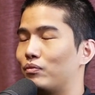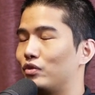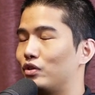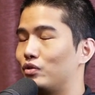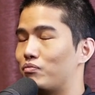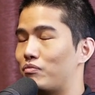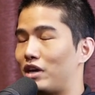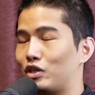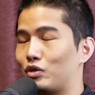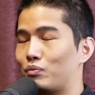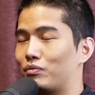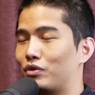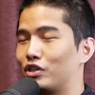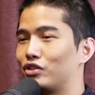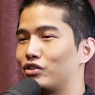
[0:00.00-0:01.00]
You
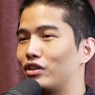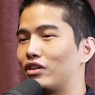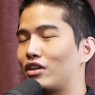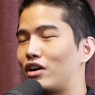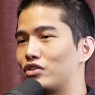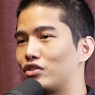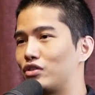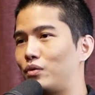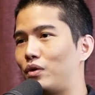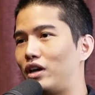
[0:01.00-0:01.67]
push the thoughts away.